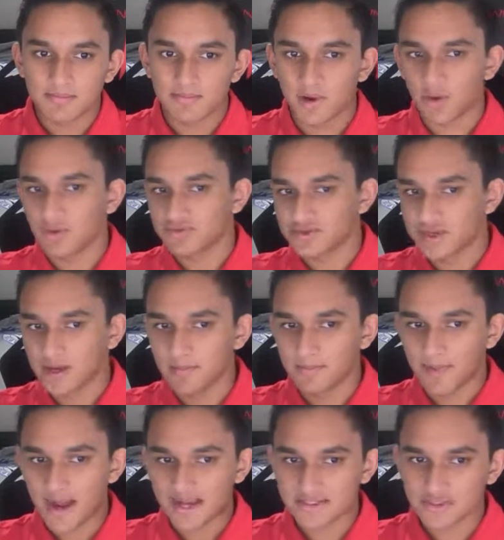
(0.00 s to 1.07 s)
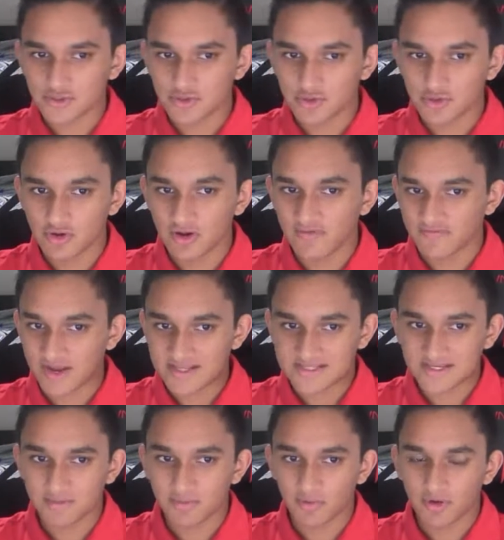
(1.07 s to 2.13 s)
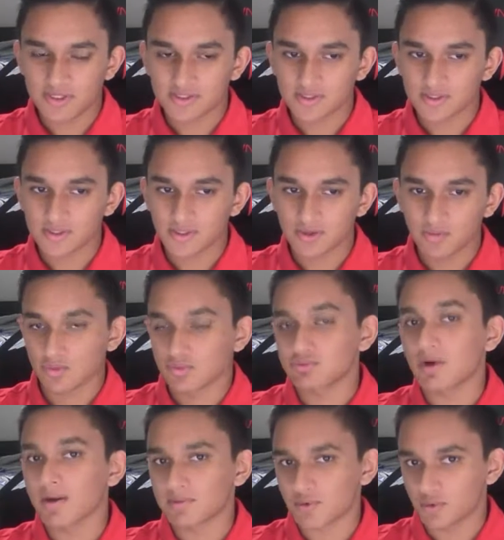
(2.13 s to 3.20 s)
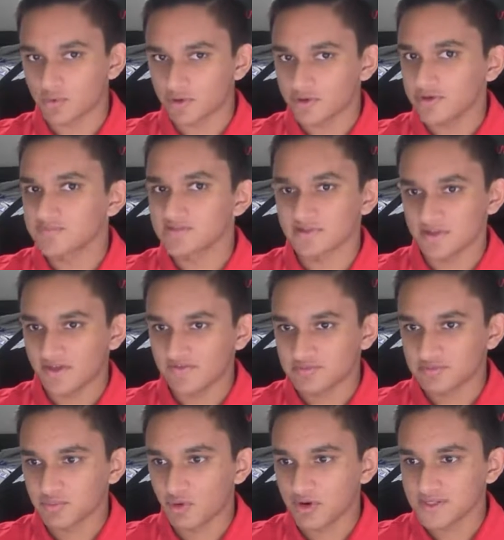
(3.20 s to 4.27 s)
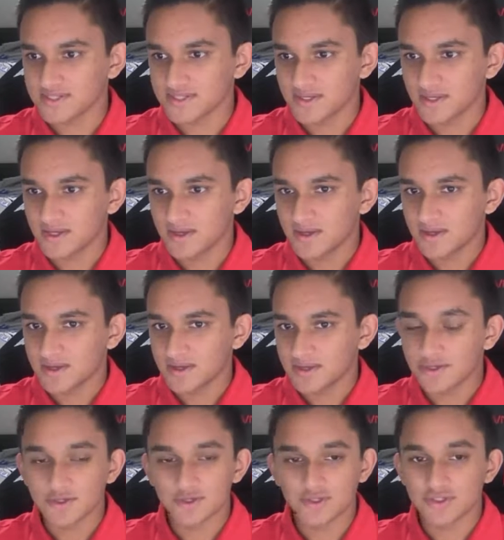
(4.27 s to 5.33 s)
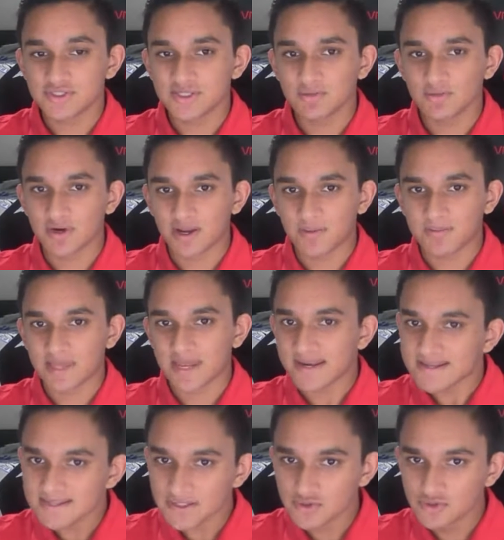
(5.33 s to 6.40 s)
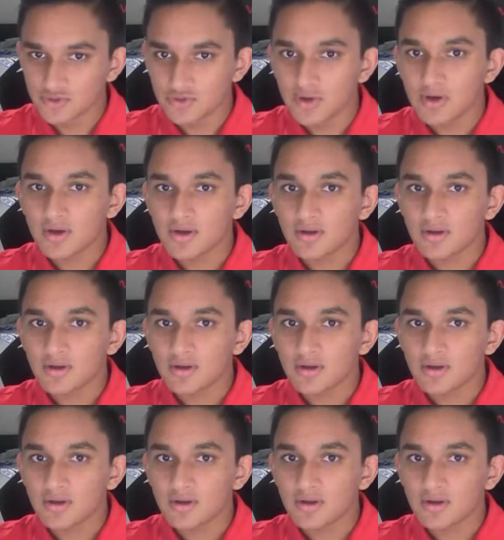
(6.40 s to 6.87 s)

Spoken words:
But with a combined total of 19 points, with Robert Williams 11 points, you see what I'm getting to?